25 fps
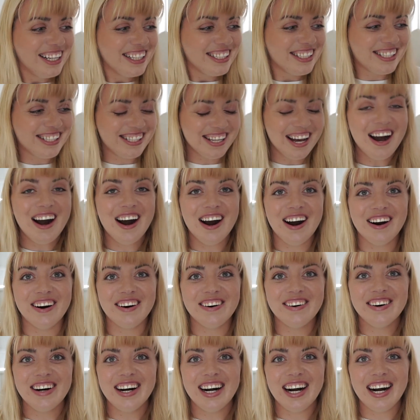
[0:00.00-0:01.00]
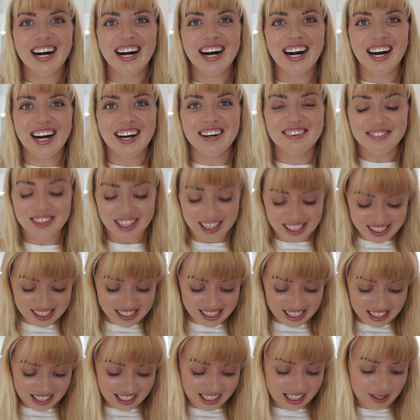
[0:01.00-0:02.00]
So I'm going to
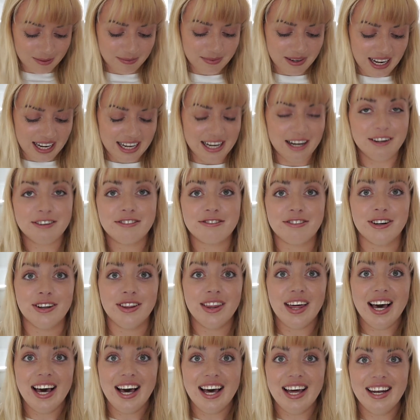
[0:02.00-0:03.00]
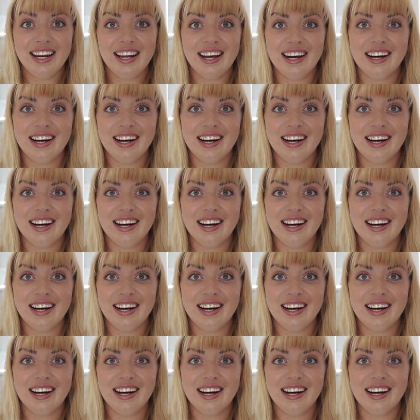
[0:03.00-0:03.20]
say keep an eye out for that.